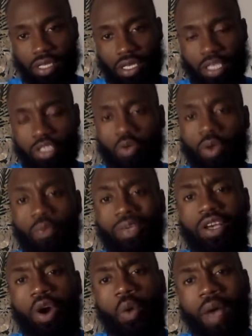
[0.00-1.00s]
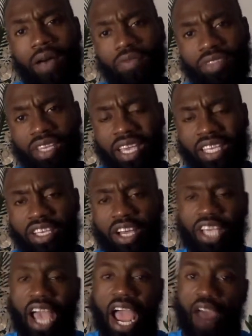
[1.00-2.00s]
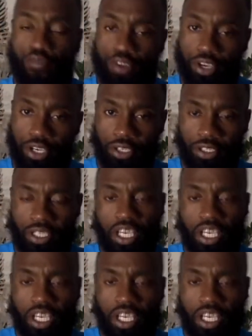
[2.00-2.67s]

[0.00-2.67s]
So when we go out there, young African,